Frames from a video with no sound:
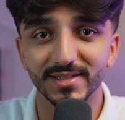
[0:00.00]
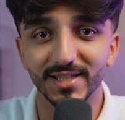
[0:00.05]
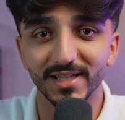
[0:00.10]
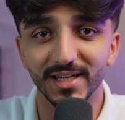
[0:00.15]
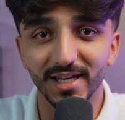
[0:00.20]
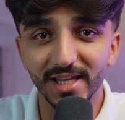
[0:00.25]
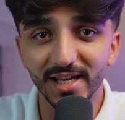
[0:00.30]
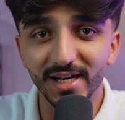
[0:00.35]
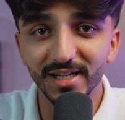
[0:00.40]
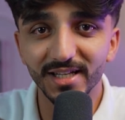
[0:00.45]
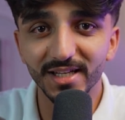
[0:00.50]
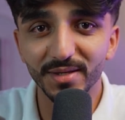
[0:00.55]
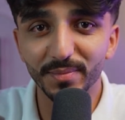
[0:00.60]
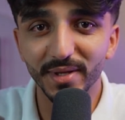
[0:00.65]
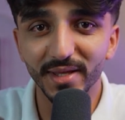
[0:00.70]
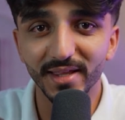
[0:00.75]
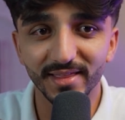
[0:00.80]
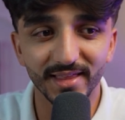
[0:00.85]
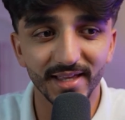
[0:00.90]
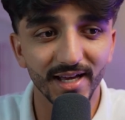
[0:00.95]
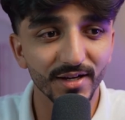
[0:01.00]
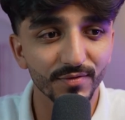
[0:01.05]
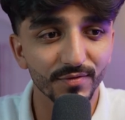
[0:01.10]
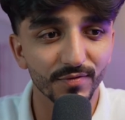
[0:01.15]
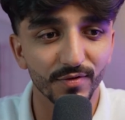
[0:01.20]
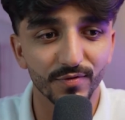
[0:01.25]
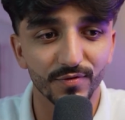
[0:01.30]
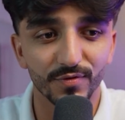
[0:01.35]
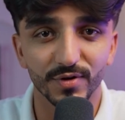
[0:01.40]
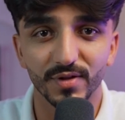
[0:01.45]
literally be
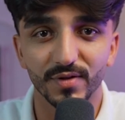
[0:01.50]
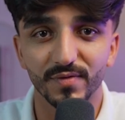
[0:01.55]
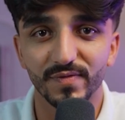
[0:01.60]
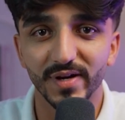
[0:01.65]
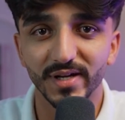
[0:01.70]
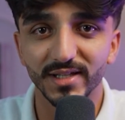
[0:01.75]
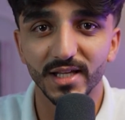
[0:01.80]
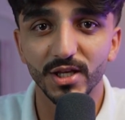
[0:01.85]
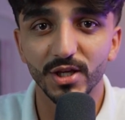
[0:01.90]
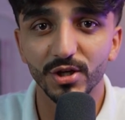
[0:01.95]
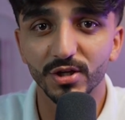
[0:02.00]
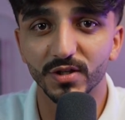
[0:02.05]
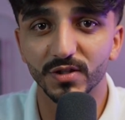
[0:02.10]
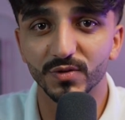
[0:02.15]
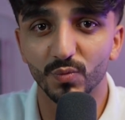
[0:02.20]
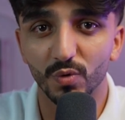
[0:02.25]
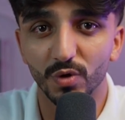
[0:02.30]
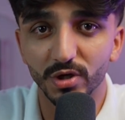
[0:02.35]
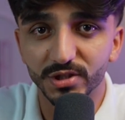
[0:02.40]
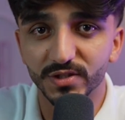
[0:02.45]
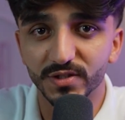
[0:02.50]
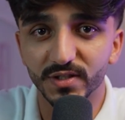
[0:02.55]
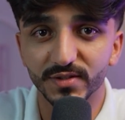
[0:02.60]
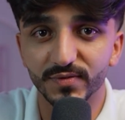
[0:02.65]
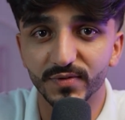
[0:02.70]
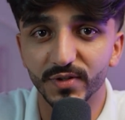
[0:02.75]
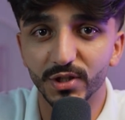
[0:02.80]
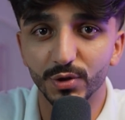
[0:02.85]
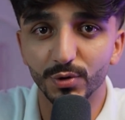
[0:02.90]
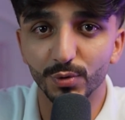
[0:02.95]
thankful for the fact that you can watch this
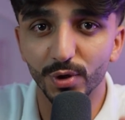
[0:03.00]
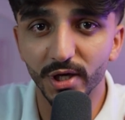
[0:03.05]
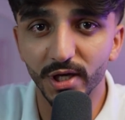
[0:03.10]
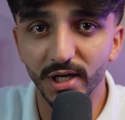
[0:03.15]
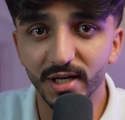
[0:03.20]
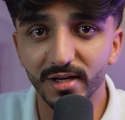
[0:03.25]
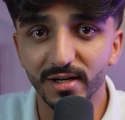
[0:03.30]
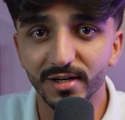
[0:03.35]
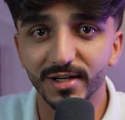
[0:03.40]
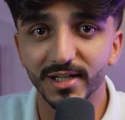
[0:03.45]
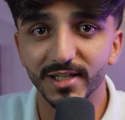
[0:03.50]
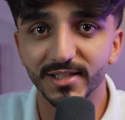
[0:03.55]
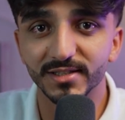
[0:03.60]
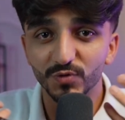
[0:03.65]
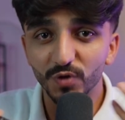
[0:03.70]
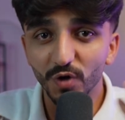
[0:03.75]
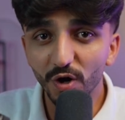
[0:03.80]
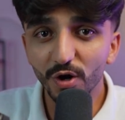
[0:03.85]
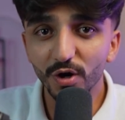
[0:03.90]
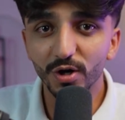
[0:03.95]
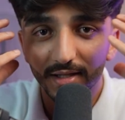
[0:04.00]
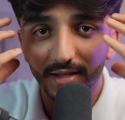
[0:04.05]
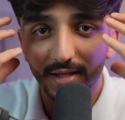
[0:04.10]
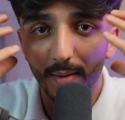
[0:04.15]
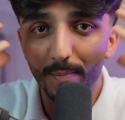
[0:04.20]
video, hear it, talk.